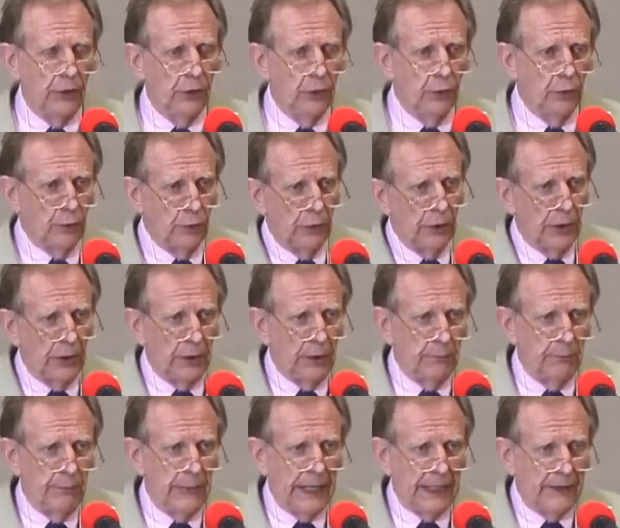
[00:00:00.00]
You
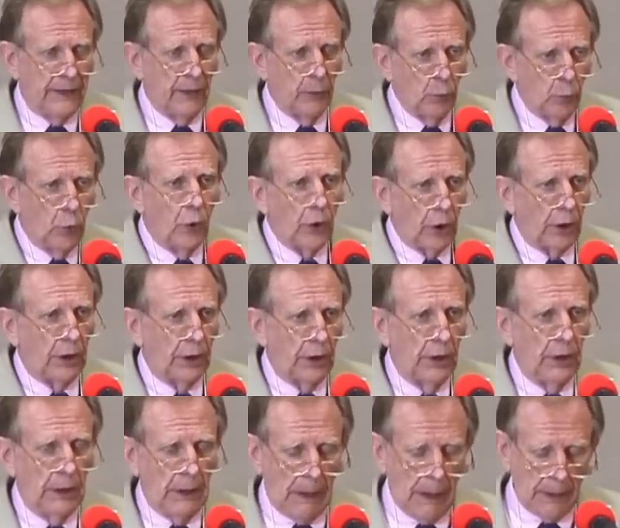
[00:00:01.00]
make them work
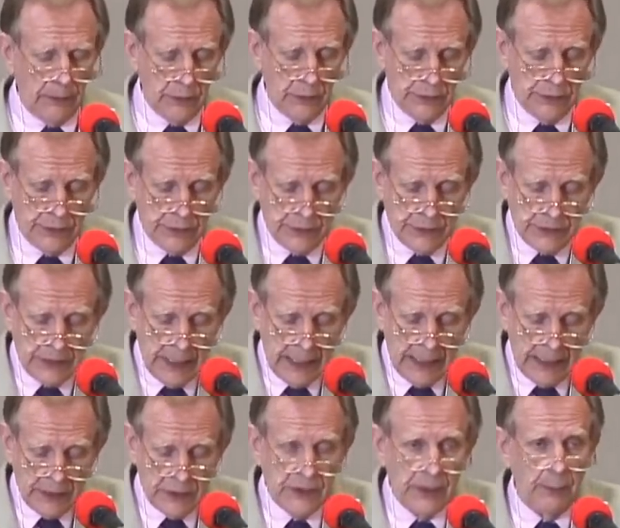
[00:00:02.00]
to
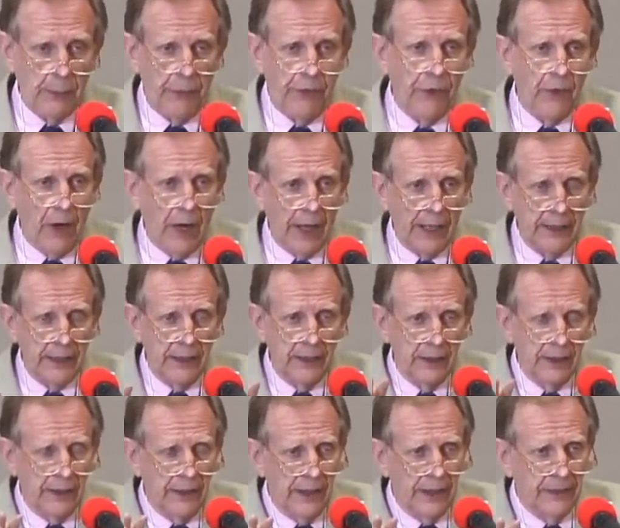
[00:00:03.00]
sustain some thought, and
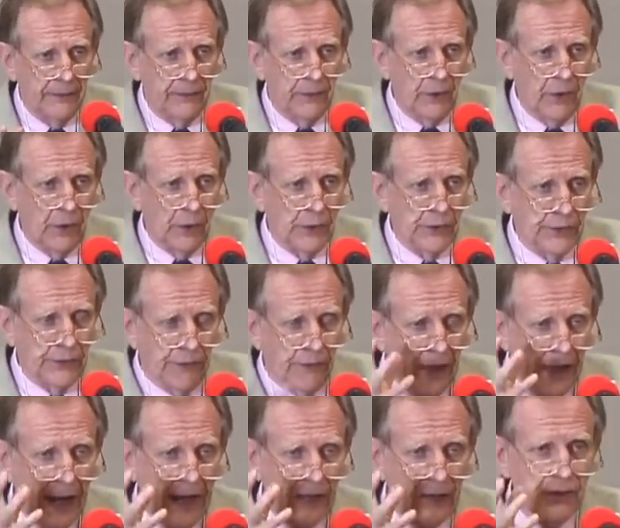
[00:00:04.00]
therefore those
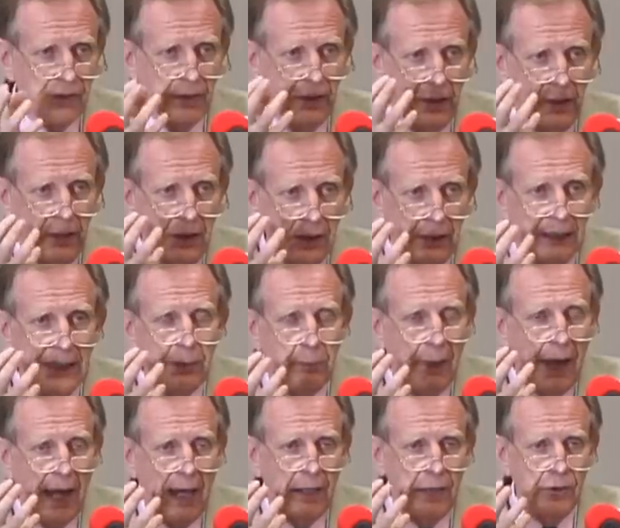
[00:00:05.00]
facts
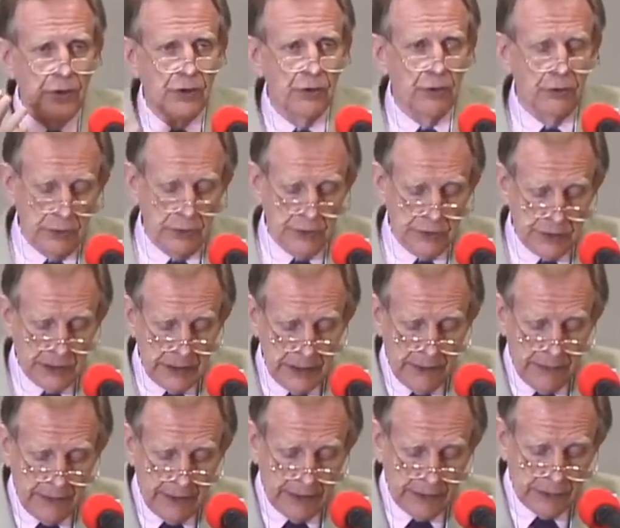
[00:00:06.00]
leap out at you. You see
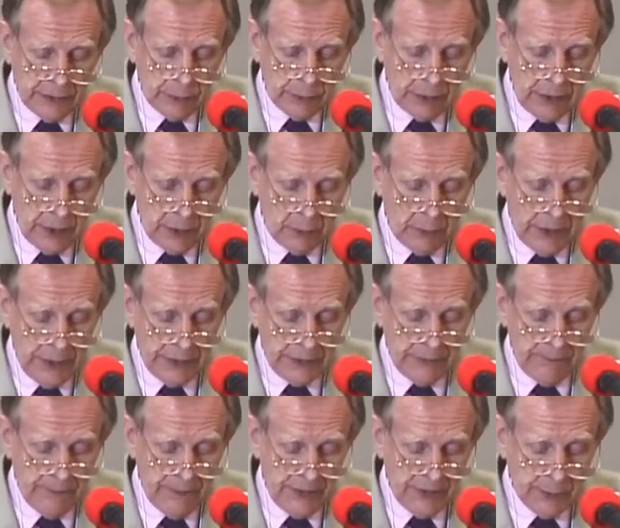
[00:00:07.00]
things that were otherwise
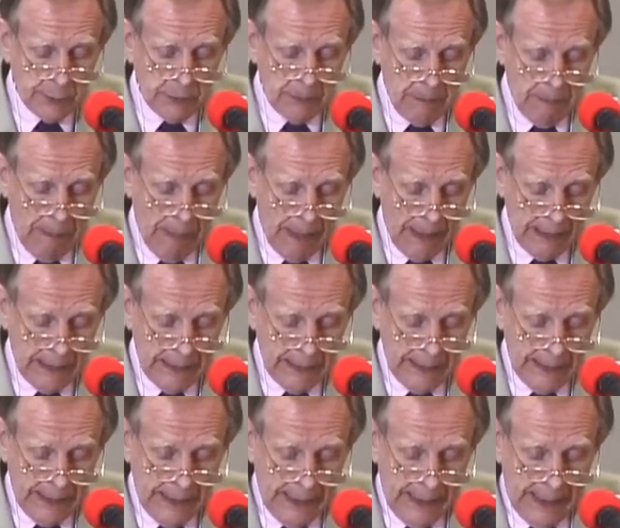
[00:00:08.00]
invisible.
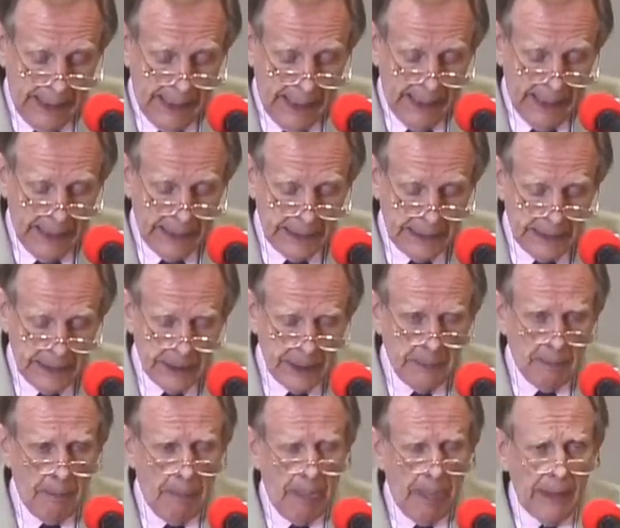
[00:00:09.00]
And
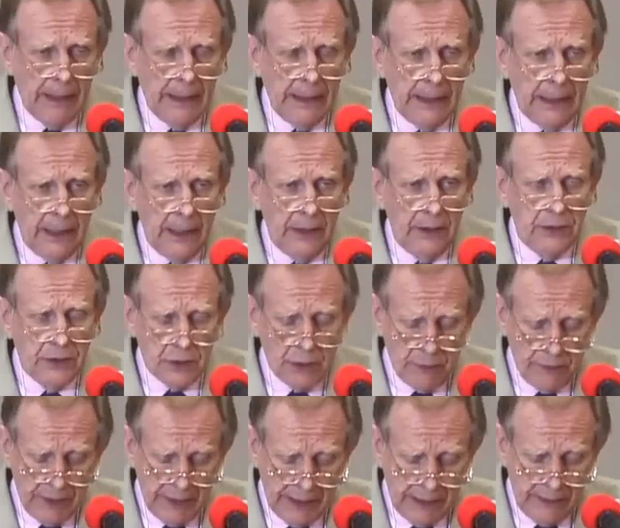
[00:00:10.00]
um,
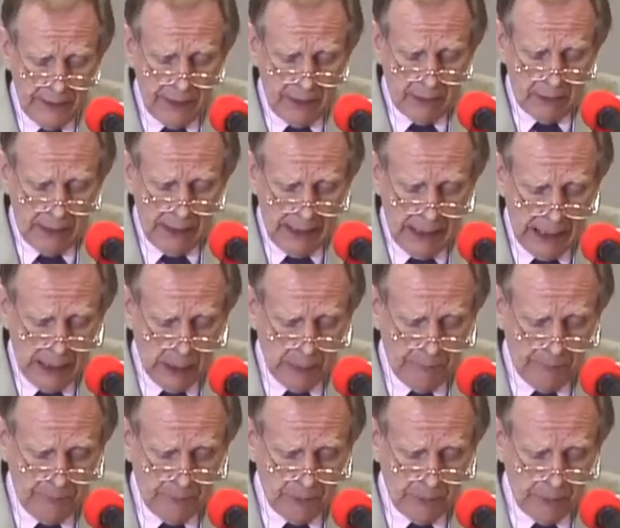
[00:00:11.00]
so they, they are
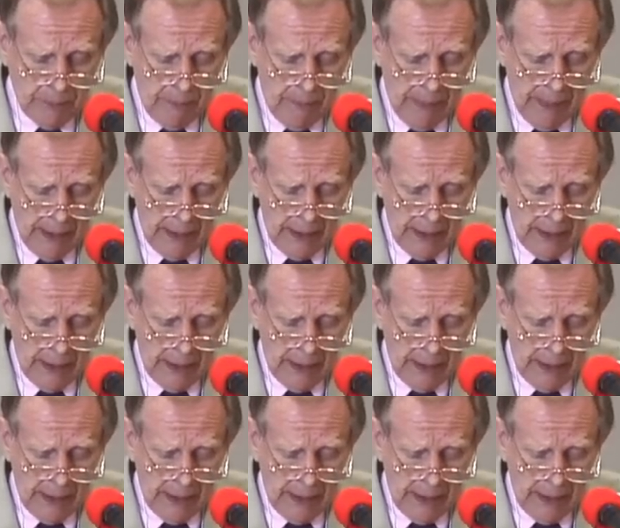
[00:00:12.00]
helpful,